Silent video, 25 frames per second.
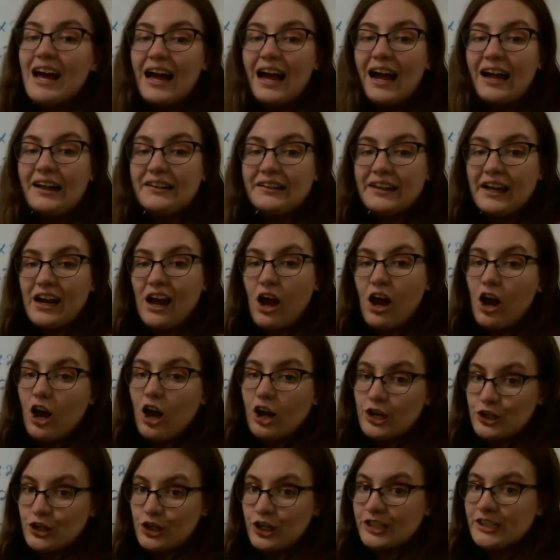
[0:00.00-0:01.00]
and then
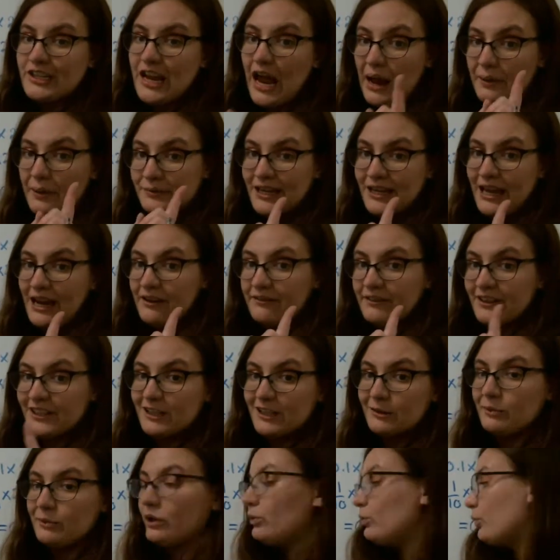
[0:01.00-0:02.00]
100 times that
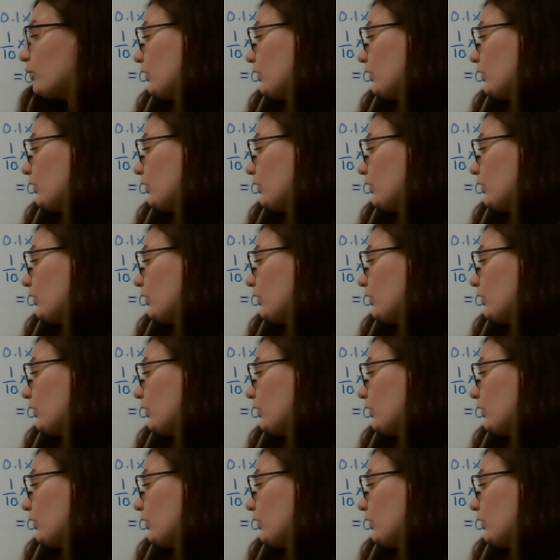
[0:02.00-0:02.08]
invisible